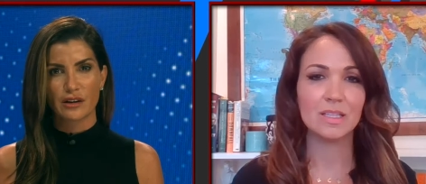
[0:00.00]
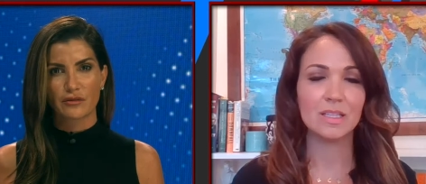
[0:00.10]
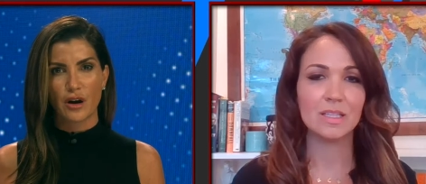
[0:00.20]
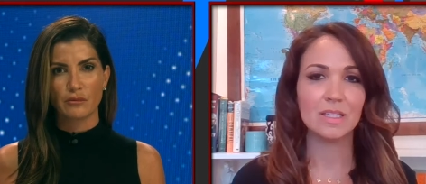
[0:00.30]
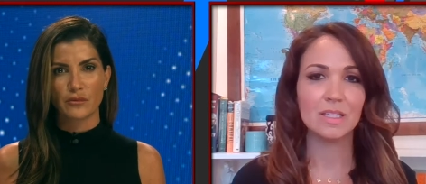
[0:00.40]

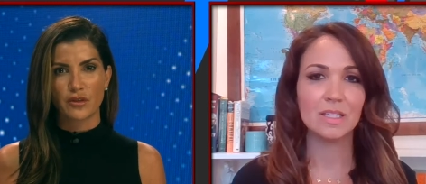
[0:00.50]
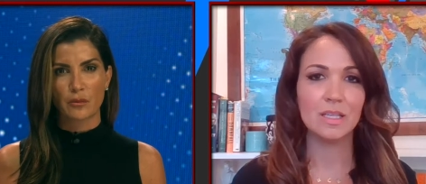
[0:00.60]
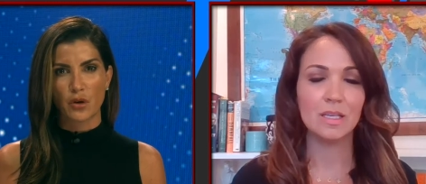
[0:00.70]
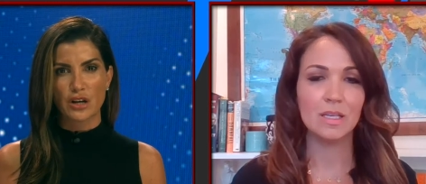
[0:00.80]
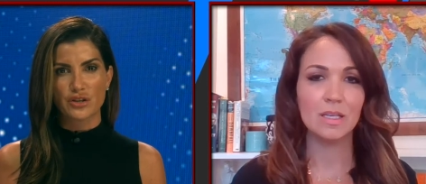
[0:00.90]
Speaker 1: from, from
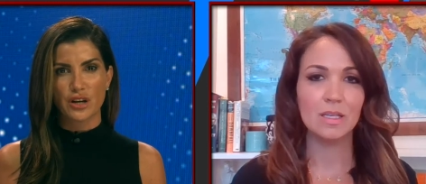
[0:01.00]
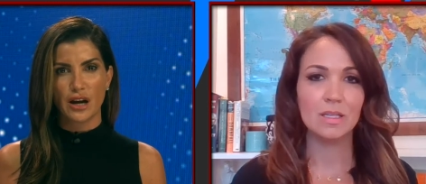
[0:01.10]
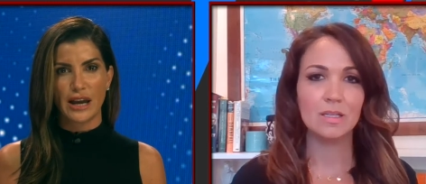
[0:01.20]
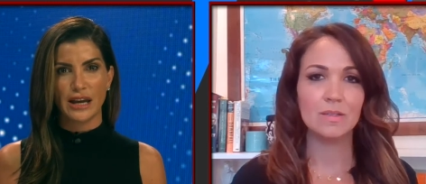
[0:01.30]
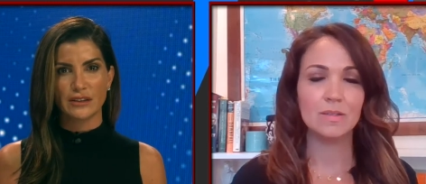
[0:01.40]
Russia?
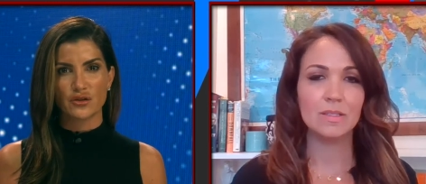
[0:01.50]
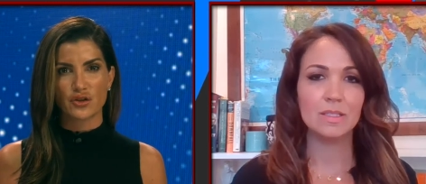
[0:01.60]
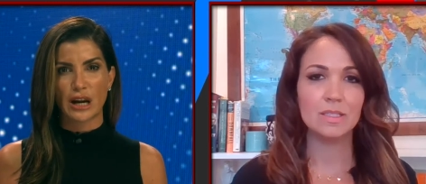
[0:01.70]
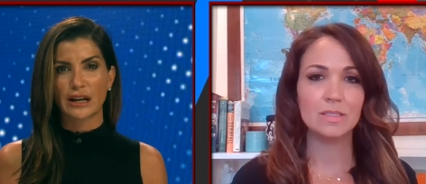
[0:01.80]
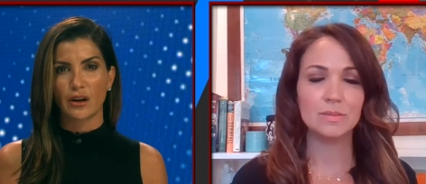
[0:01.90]
And
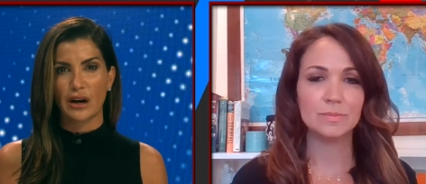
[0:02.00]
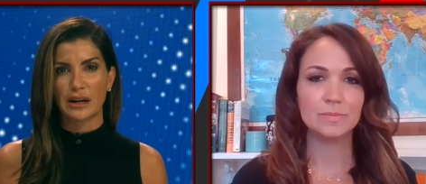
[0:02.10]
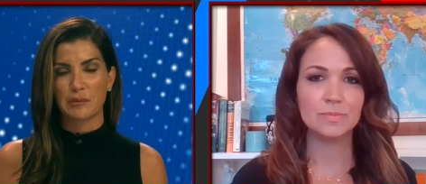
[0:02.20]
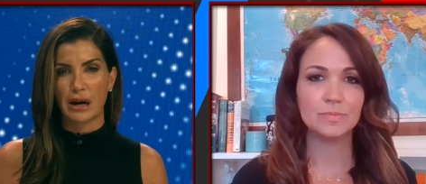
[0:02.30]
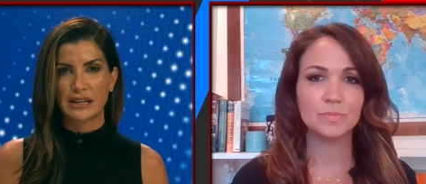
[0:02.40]
should I go ahead
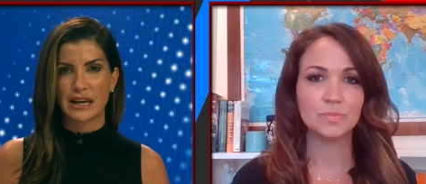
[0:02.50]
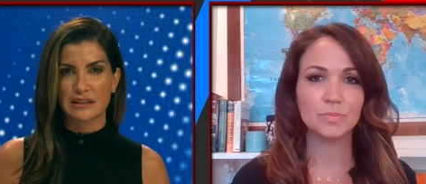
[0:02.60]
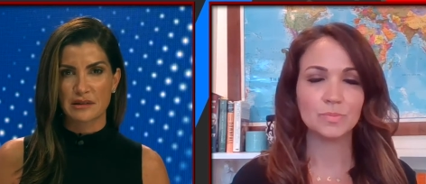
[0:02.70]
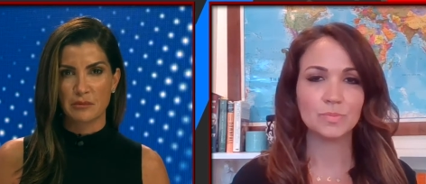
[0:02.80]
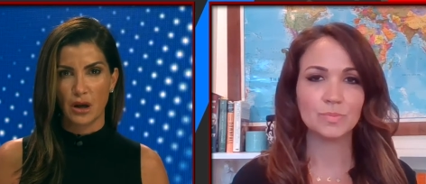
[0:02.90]
and buy
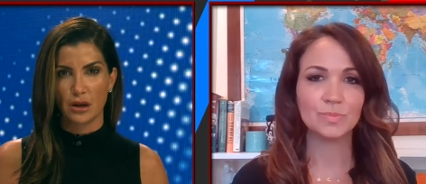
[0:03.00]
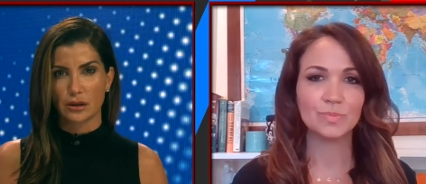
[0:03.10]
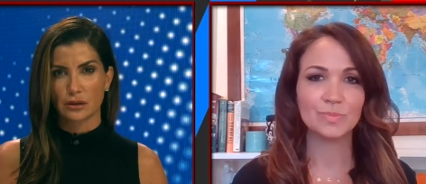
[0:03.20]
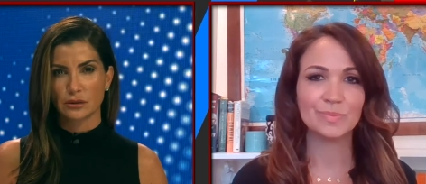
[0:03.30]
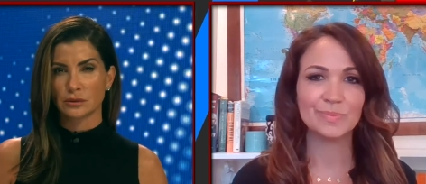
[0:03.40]
gas in bulk?
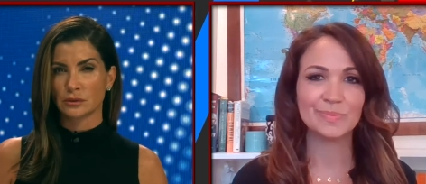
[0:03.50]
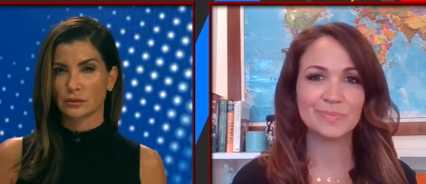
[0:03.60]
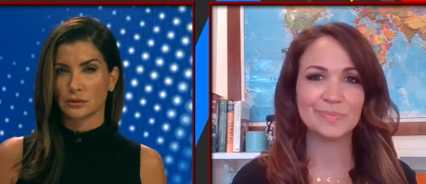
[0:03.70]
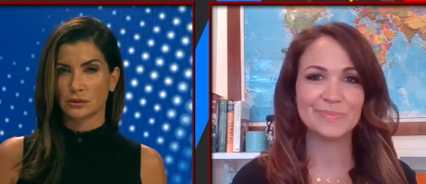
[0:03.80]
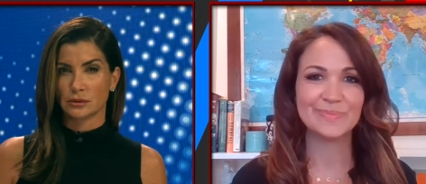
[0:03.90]

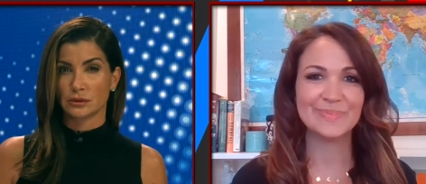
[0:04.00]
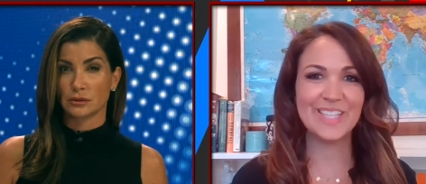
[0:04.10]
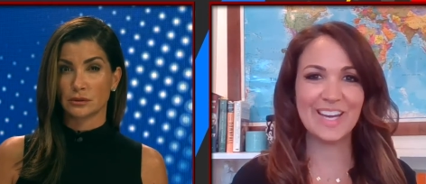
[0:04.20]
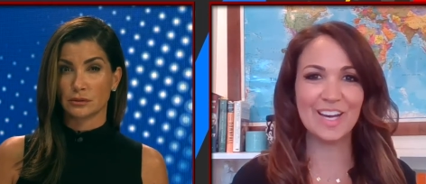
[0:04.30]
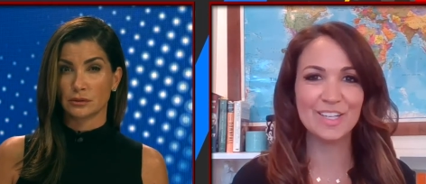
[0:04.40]

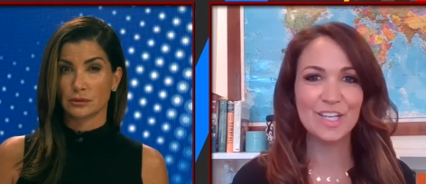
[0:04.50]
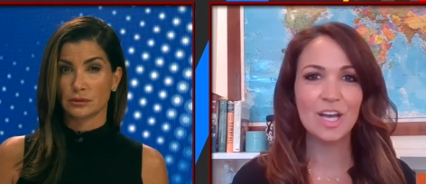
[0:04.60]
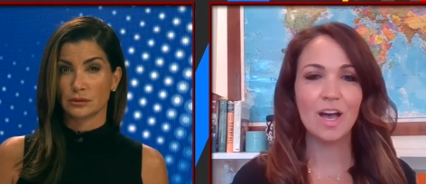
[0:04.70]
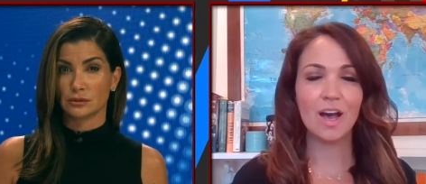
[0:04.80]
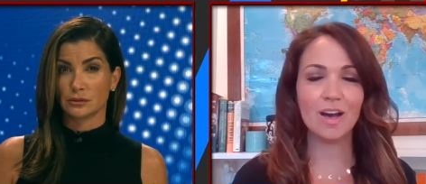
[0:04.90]
Speaker 2: Yeah,
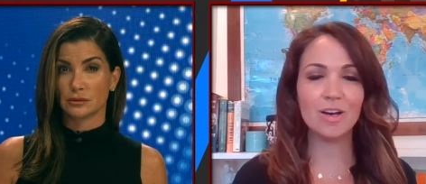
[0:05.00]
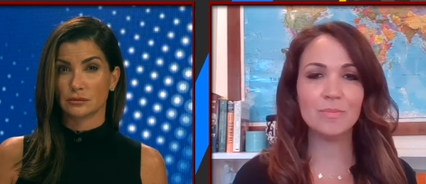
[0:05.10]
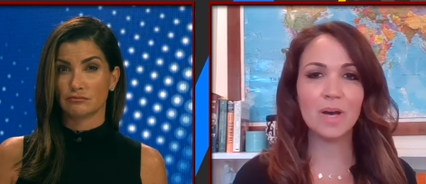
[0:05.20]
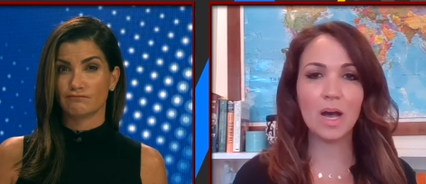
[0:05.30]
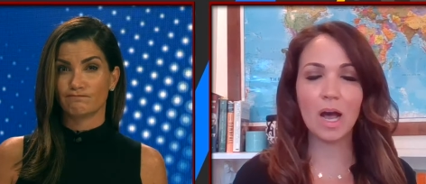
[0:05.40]

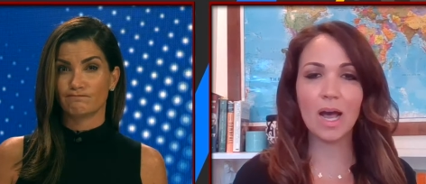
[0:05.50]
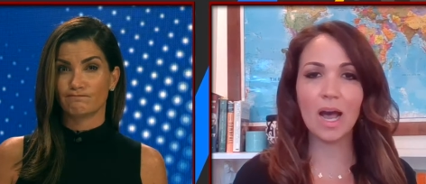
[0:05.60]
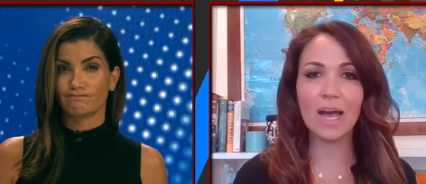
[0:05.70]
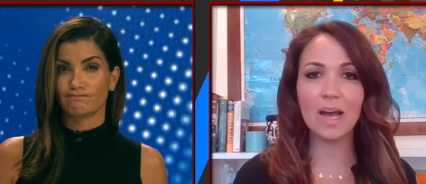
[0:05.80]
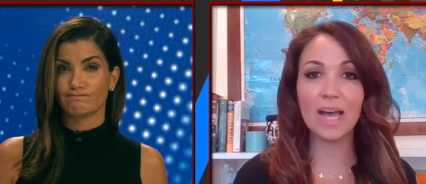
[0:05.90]
um,
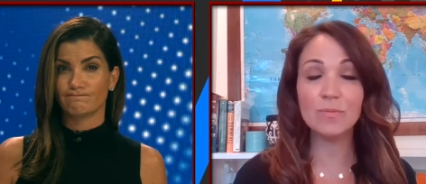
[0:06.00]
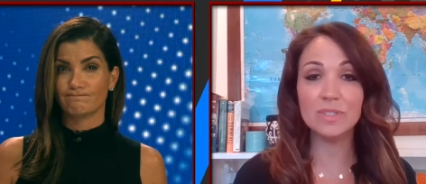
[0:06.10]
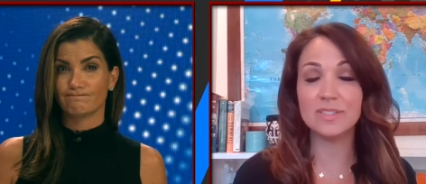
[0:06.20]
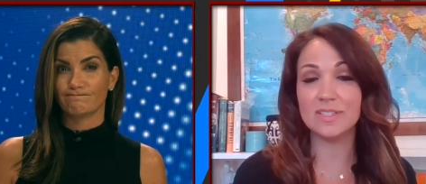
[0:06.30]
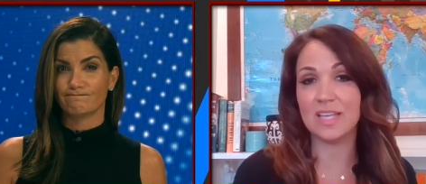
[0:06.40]
I, I
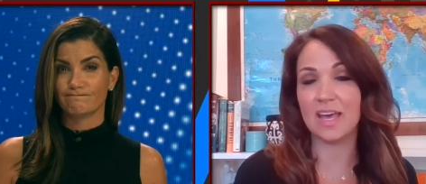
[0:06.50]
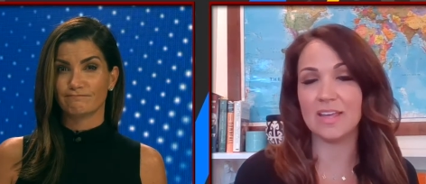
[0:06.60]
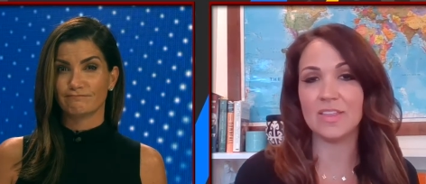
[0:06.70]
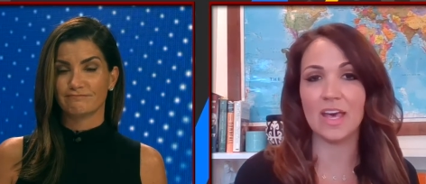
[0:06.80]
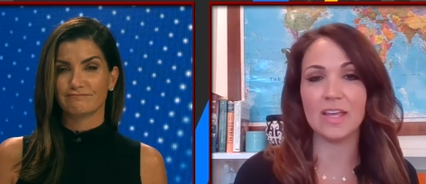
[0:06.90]
would
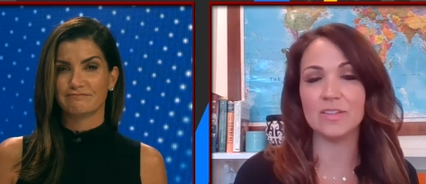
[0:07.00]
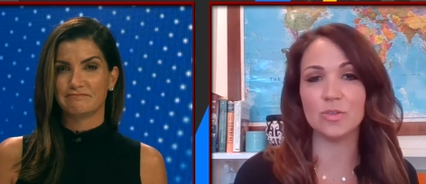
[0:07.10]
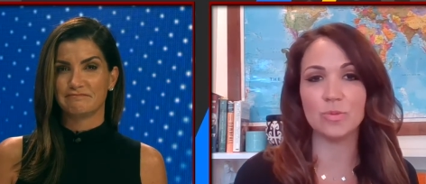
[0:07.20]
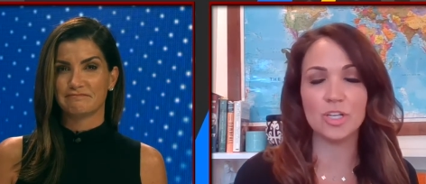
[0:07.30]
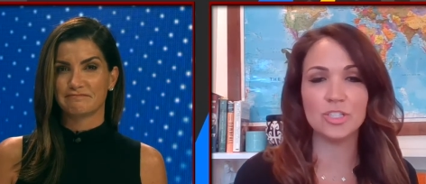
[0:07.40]
say
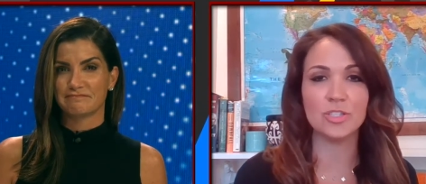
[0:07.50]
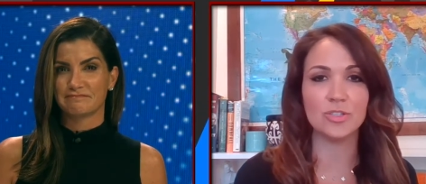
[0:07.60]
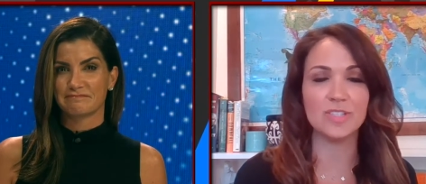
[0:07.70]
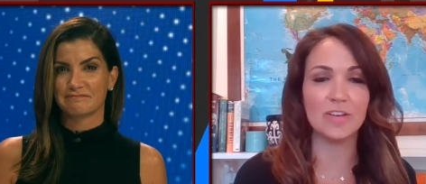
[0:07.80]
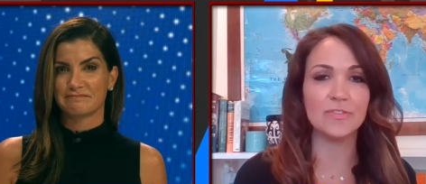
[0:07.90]
that the
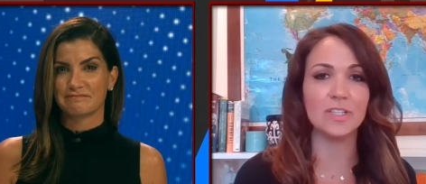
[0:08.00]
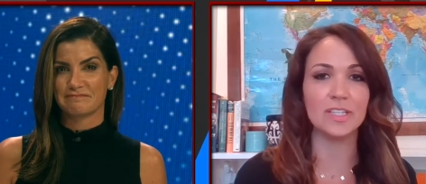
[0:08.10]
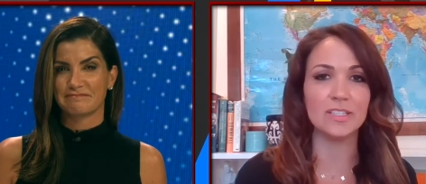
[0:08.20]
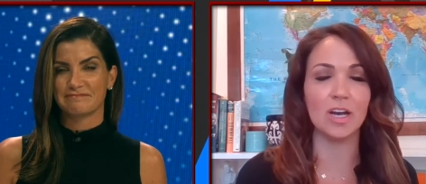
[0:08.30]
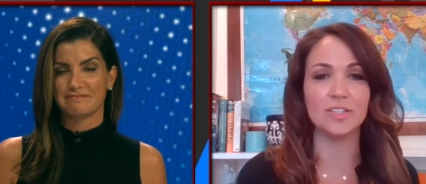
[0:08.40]
Russians are
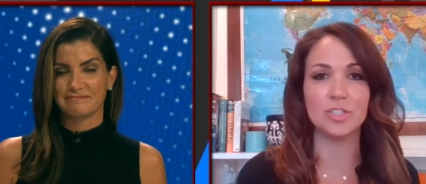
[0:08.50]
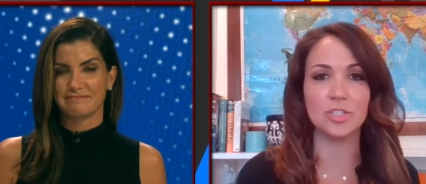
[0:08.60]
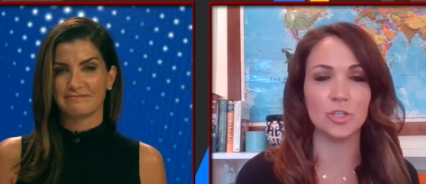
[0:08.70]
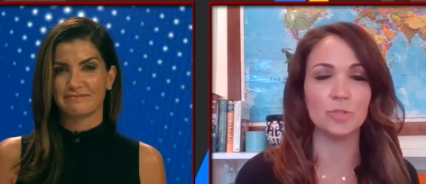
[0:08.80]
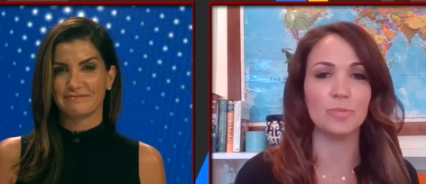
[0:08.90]
definitely not
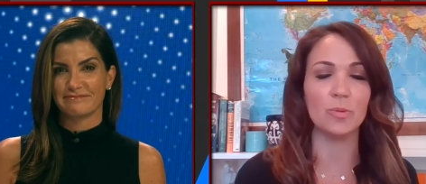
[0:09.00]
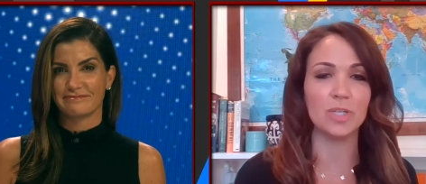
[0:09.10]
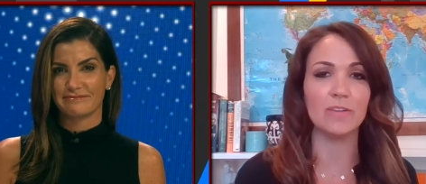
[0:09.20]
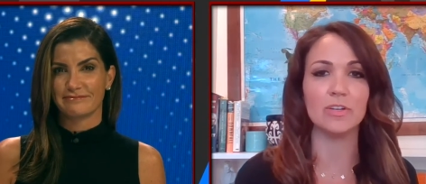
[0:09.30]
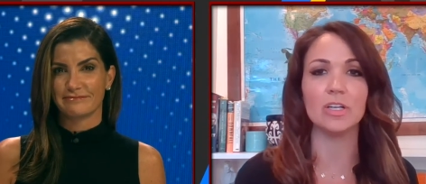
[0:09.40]
deterred by
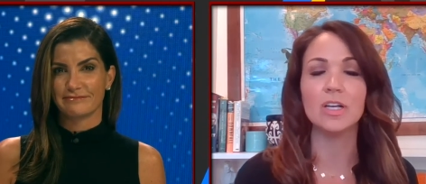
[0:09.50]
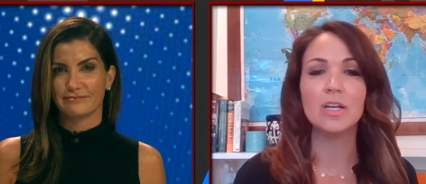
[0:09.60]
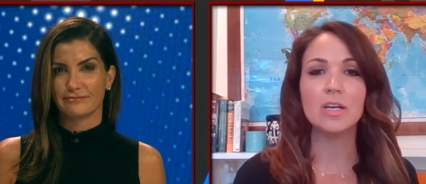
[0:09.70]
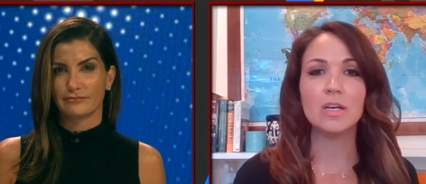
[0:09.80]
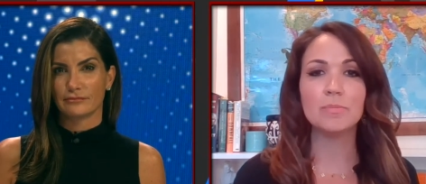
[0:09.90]
whatever